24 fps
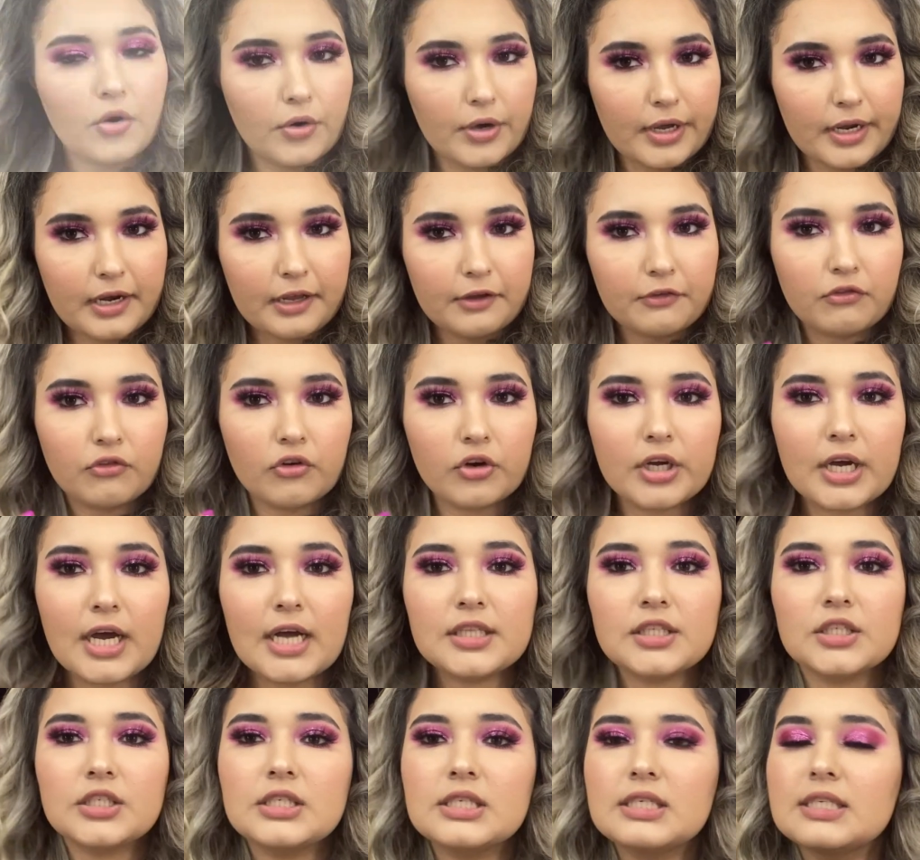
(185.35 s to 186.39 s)
and I
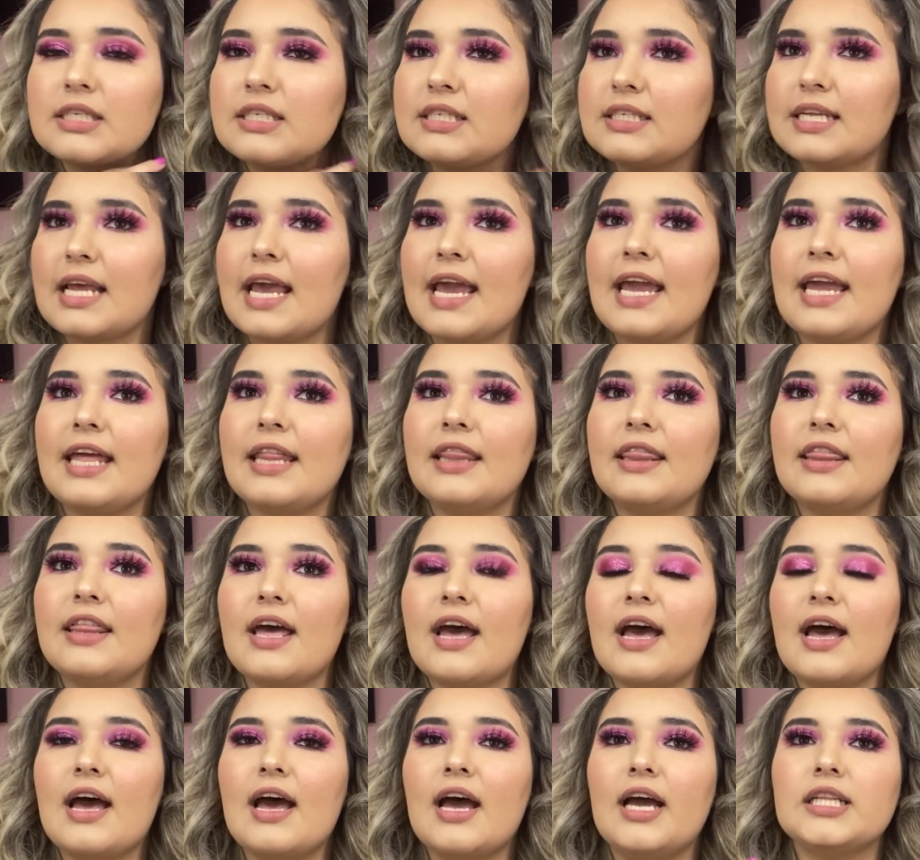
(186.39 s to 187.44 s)
forgot to say
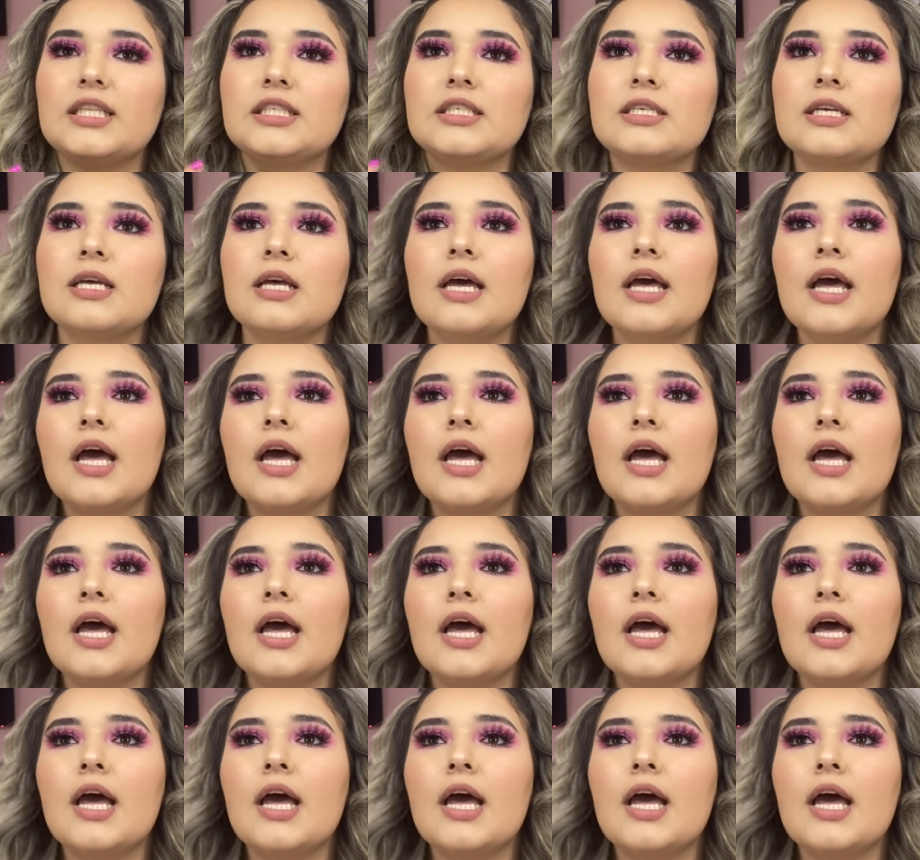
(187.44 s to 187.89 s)
that